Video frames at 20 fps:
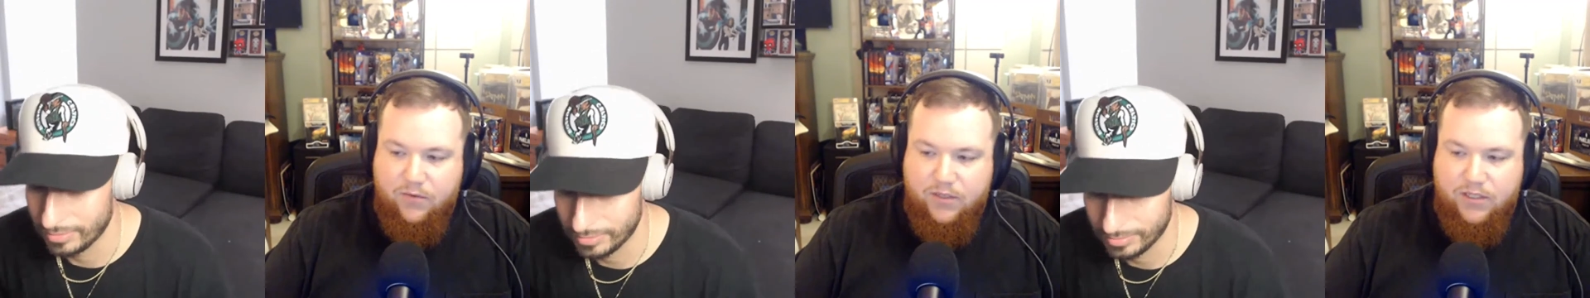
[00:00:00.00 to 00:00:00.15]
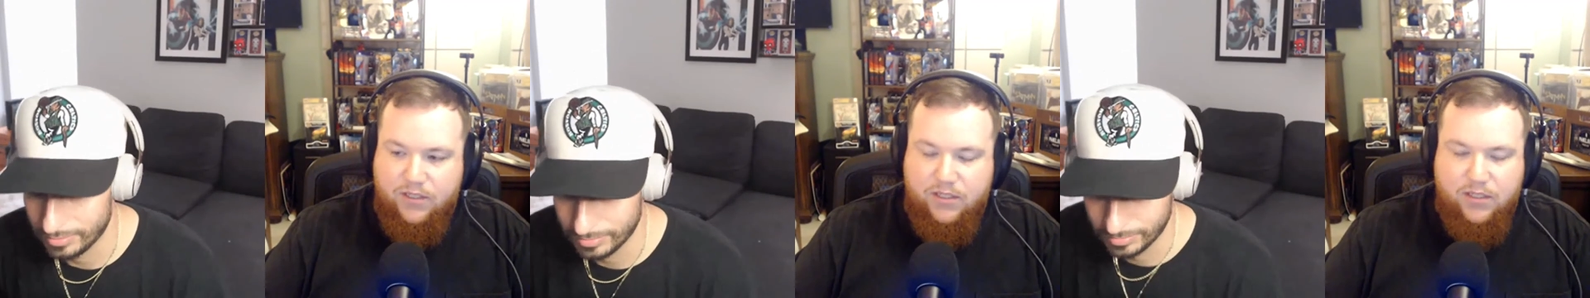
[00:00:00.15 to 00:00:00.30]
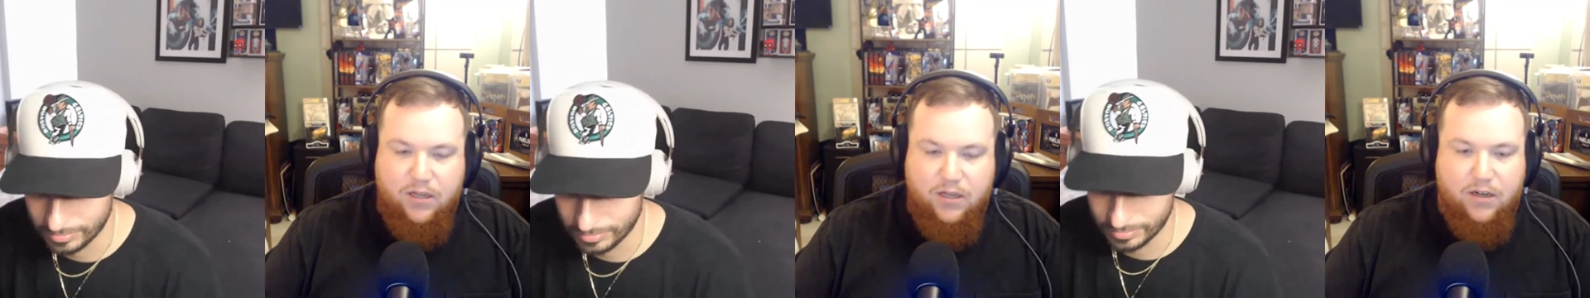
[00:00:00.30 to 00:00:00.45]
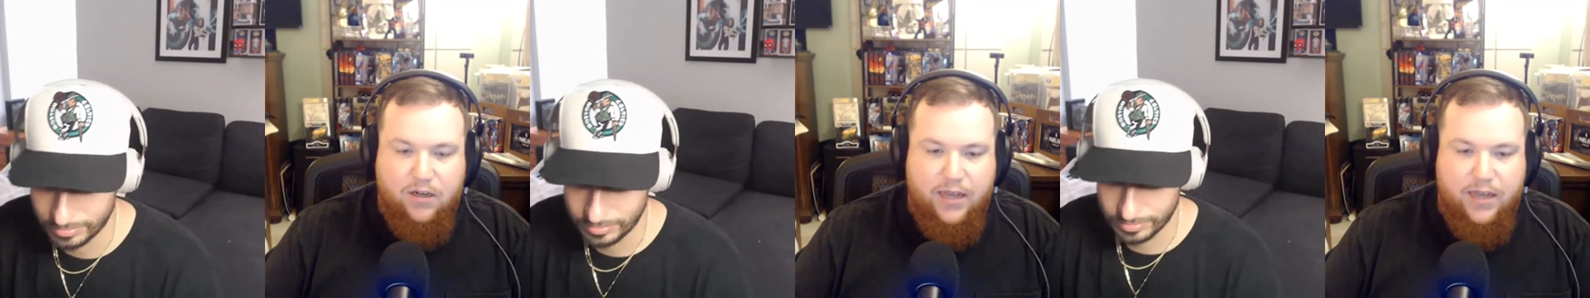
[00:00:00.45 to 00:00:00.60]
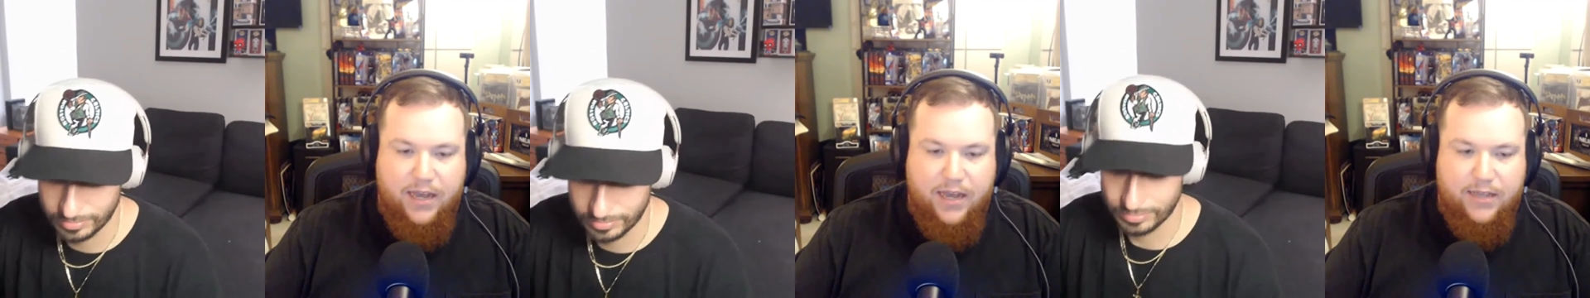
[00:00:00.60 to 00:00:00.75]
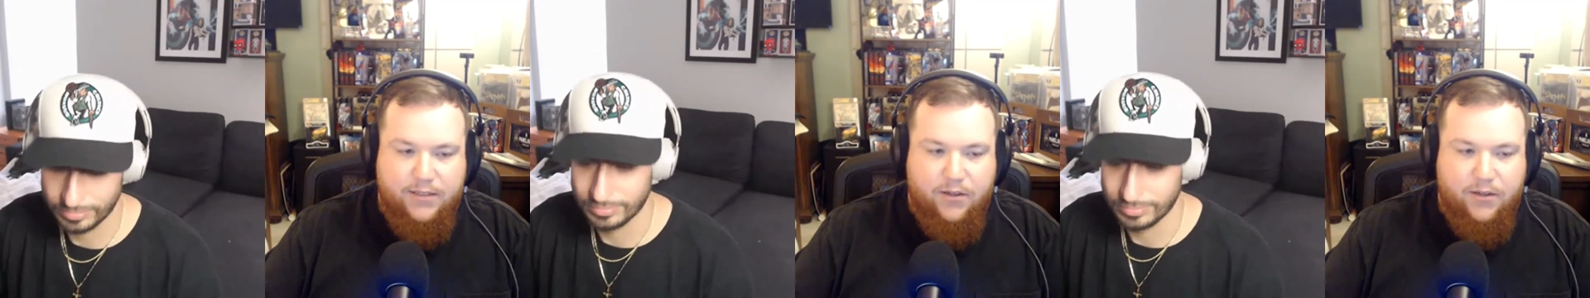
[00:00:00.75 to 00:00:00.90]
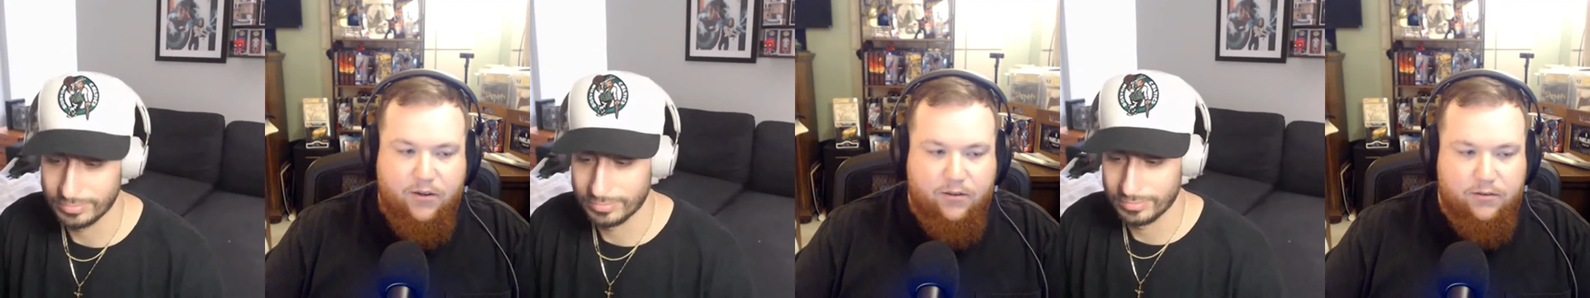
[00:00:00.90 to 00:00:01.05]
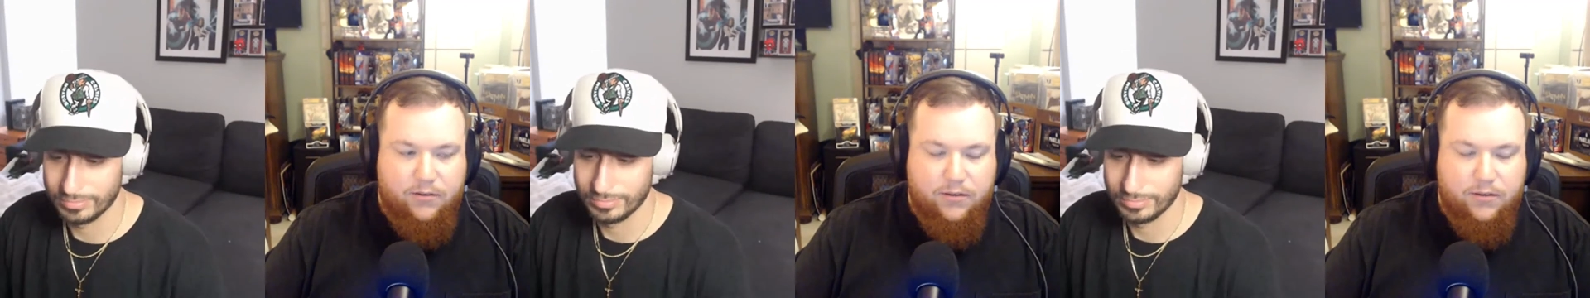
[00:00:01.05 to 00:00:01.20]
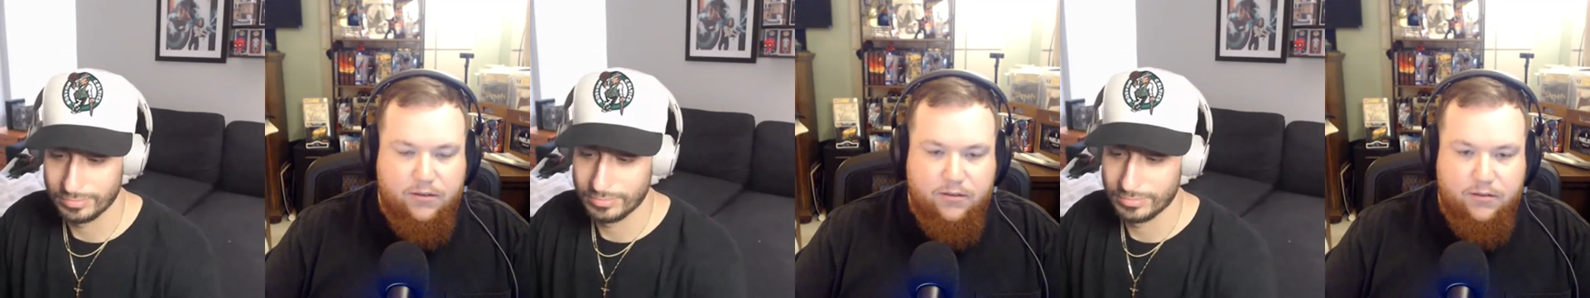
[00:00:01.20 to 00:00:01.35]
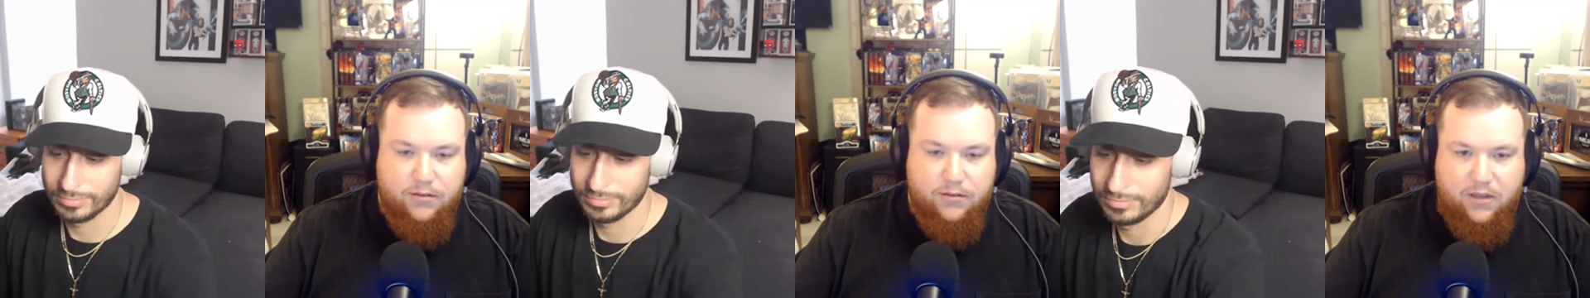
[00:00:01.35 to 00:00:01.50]
Speaker 1: he was stuck as
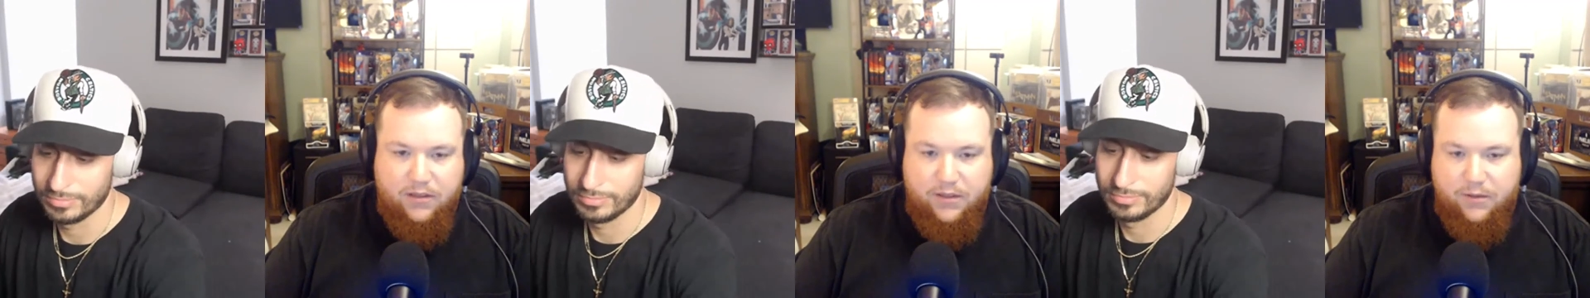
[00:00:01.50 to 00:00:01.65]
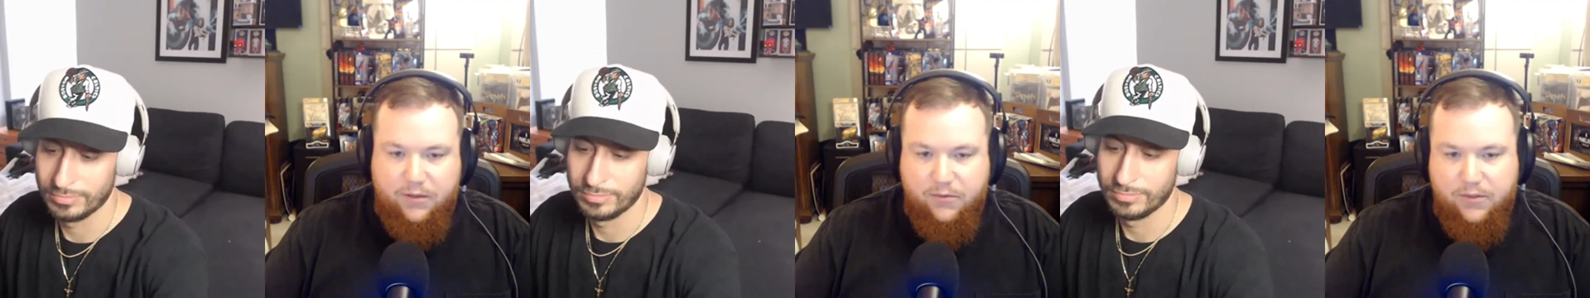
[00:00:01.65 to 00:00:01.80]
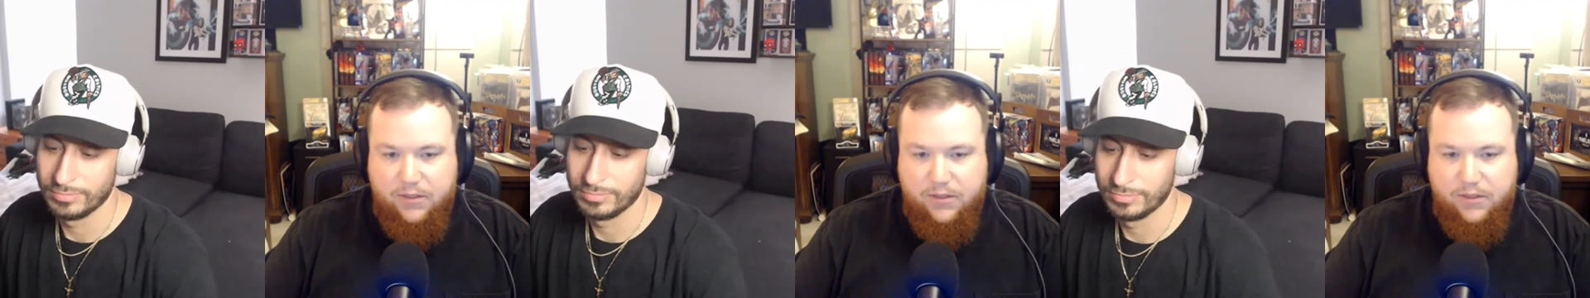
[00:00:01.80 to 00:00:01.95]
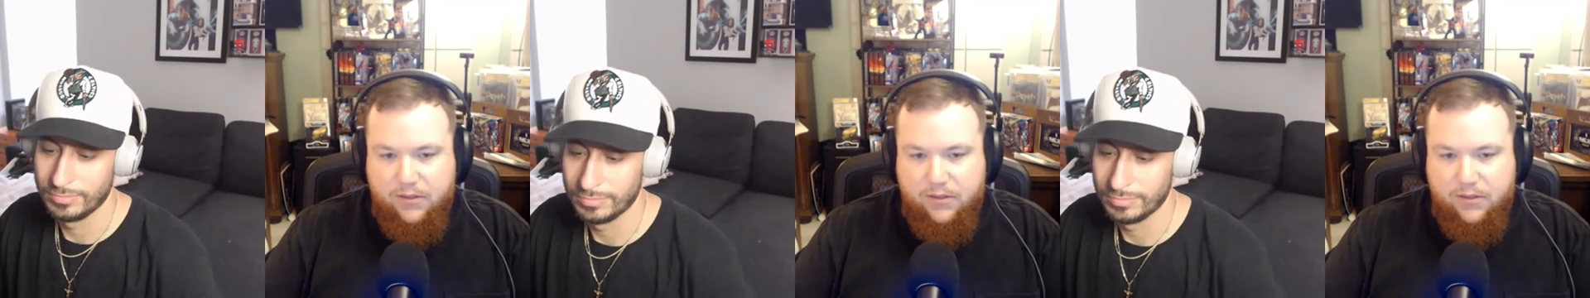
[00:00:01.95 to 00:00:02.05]
Hulk while he